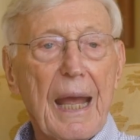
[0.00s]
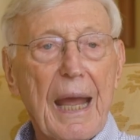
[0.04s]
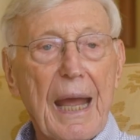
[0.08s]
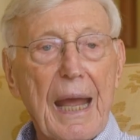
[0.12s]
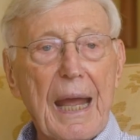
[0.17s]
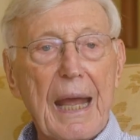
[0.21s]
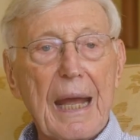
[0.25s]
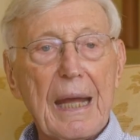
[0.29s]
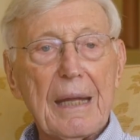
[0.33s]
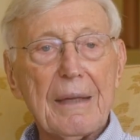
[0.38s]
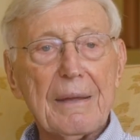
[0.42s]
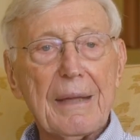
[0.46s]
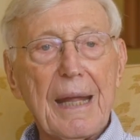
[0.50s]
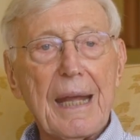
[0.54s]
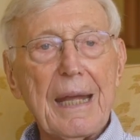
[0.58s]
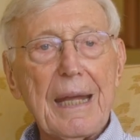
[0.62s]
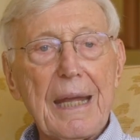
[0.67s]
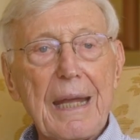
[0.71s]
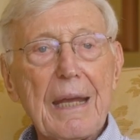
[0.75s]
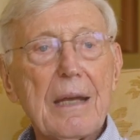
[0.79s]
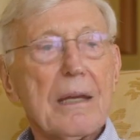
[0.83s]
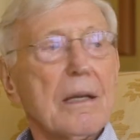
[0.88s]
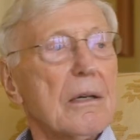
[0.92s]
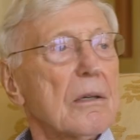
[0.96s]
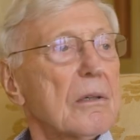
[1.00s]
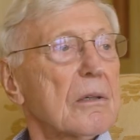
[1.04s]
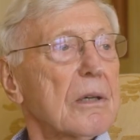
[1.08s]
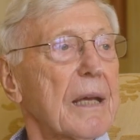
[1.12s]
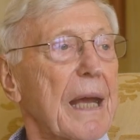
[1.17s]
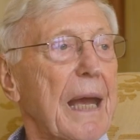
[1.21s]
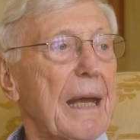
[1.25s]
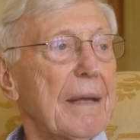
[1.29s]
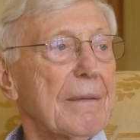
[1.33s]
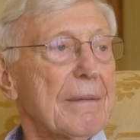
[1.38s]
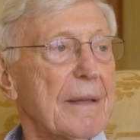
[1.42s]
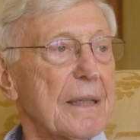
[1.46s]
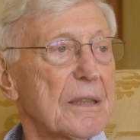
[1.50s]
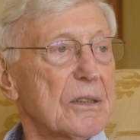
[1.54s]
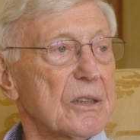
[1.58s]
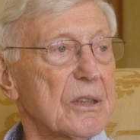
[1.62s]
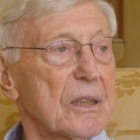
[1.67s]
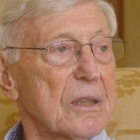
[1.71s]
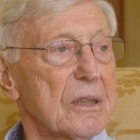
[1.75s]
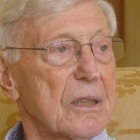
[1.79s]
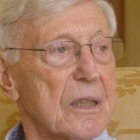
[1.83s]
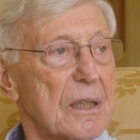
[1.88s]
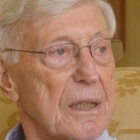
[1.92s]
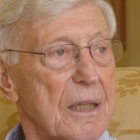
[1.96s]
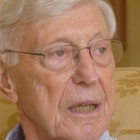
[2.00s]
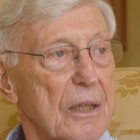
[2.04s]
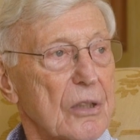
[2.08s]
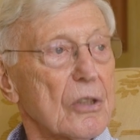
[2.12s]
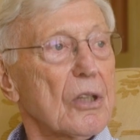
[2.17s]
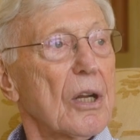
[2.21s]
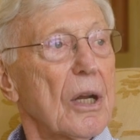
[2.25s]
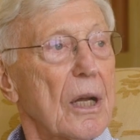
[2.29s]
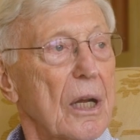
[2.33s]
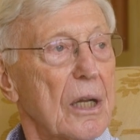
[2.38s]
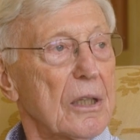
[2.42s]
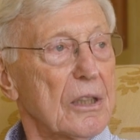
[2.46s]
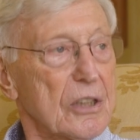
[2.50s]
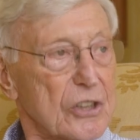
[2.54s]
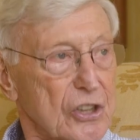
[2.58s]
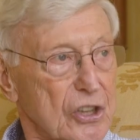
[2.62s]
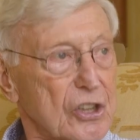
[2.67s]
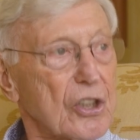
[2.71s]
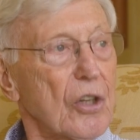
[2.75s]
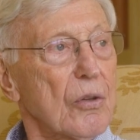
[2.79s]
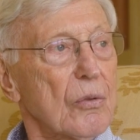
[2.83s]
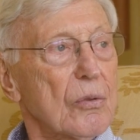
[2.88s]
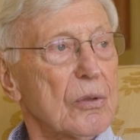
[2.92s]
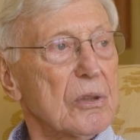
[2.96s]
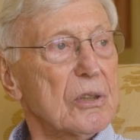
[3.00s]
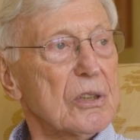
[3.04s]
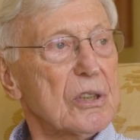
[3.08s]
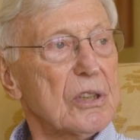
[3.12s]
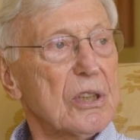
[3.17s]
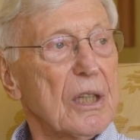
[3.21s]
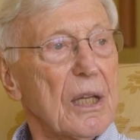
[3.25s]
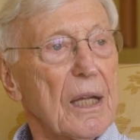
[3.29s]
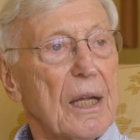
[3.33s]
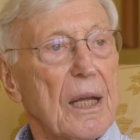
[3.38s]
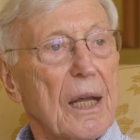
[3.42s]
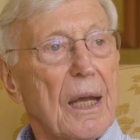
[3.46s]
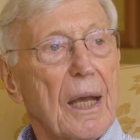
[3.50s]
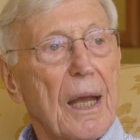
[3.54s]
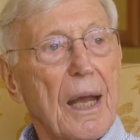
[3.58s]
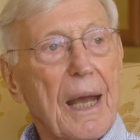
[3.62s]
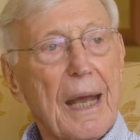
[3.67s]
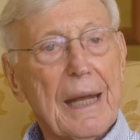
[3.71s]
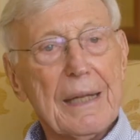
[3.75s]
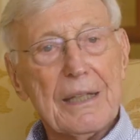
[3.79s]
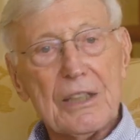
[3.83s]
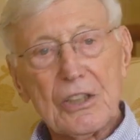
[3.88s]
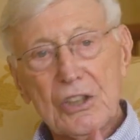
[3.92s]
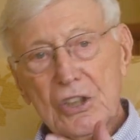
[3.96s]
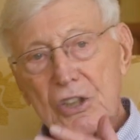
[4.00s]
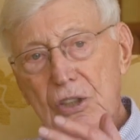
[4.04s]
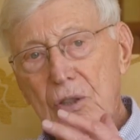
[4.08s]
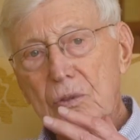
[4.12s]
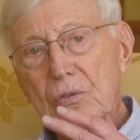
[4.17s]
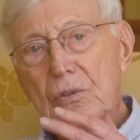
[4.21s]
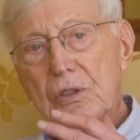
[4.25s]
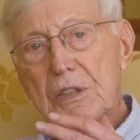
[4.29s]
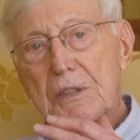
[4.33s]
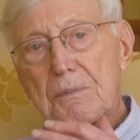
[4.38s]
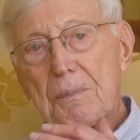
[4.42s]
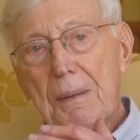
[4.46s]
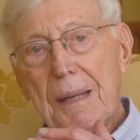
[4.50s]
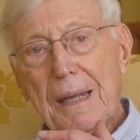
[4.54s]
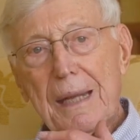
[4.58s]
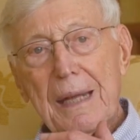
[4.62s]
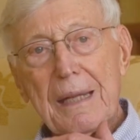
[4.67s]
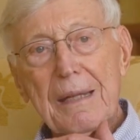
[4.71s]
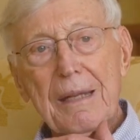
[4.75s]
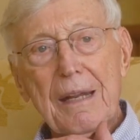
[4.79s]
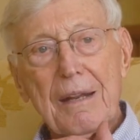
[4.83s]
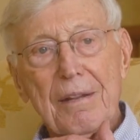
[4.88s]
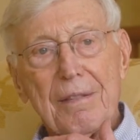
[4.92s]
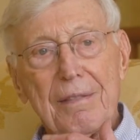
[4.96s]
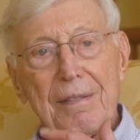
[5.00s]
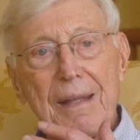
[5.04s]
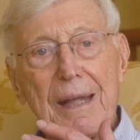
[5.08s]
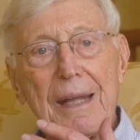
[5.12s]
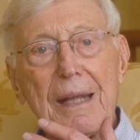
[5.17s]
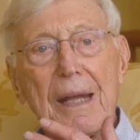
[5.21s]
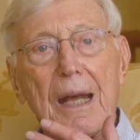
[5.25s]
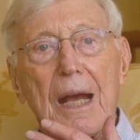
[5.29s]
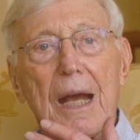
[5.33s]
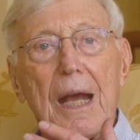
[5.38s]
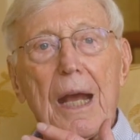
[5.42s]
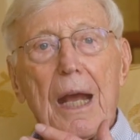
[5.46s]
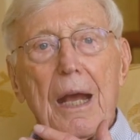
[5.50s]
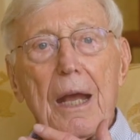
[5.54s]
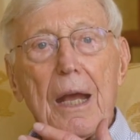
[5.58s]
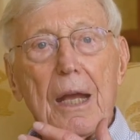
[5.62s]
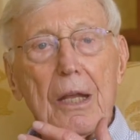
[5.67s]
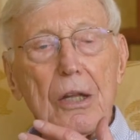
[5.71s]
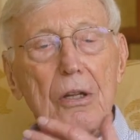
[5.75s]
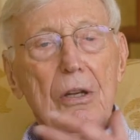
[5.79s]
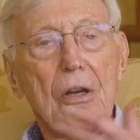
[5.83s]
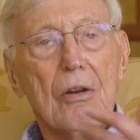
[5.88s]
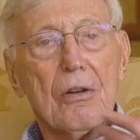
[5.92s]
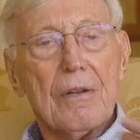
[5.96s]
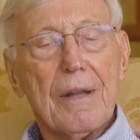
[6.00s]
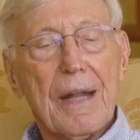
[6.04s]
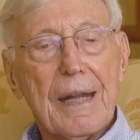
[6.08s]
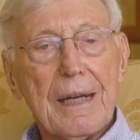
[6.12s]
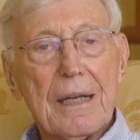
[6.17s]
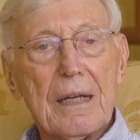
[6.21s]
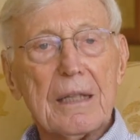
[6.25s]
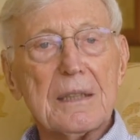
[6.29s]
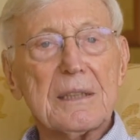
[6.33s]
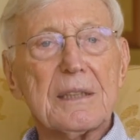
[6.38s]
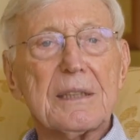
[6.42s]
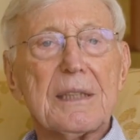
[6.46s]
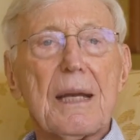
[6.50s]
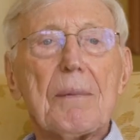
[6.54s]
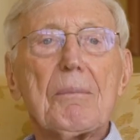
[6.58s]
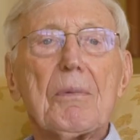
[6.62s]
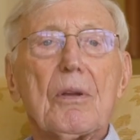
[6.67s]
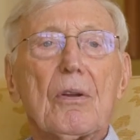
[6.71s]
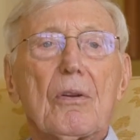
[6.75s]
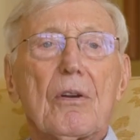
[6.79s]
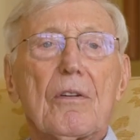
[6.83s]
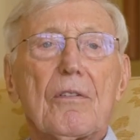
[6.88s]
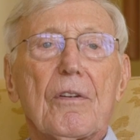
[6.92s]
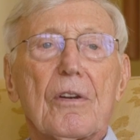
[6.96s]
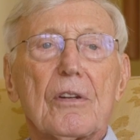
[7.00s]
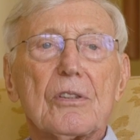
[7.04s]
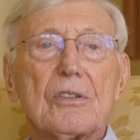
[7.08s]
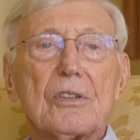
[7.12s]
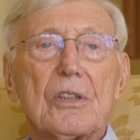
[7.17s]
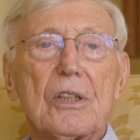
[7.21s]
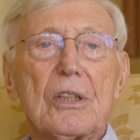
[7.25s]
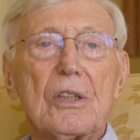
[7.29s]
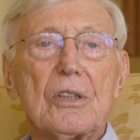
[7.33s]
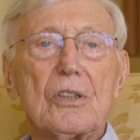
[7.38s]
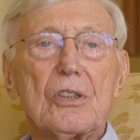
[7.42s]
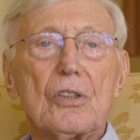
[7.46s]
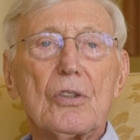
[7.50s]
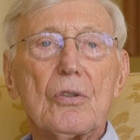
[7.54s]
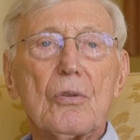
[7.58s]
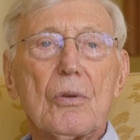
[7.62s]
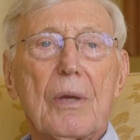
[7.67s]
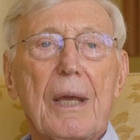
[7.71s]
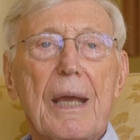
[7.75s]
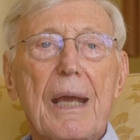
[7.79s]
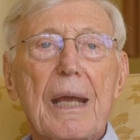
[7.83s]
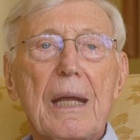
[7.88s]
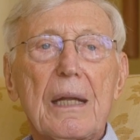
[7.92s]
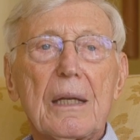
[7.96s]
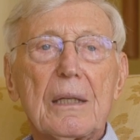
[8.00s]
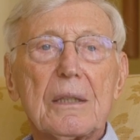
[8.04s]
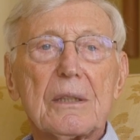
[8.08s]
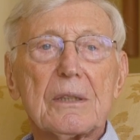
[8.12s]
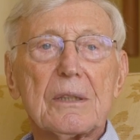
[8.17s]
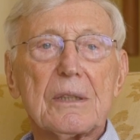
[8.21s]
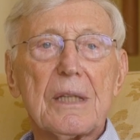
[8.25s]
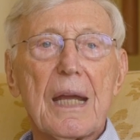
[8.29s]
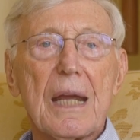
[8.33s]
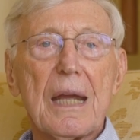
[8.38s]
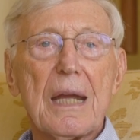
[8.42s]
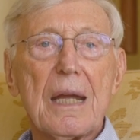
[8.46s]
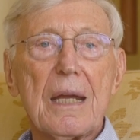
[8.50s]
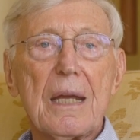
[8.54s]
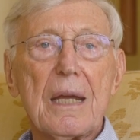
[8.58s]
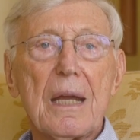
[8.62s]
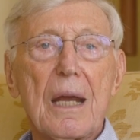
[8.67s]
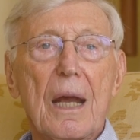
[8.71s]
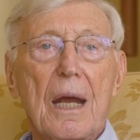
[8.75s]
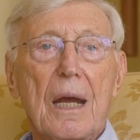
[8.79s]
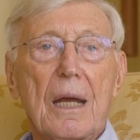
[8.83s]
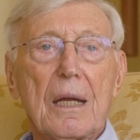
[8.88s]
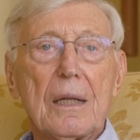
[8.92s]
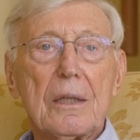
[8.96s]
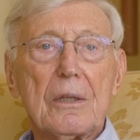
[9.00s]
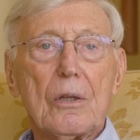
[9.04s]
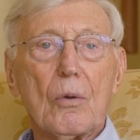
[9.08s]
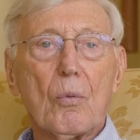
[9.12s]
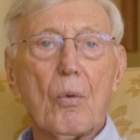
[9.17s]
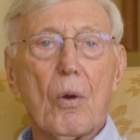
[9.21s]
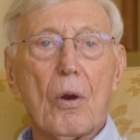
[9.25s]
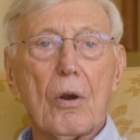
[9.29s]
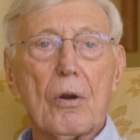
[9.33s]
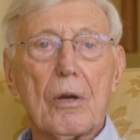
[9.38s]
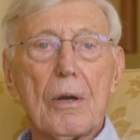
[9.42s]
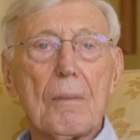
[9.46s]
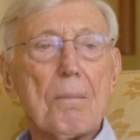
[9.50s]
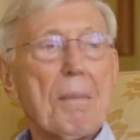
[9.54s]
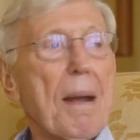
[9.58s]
and they inculcate this into the students, and the students begin to think, you know that on some universities you can't say the word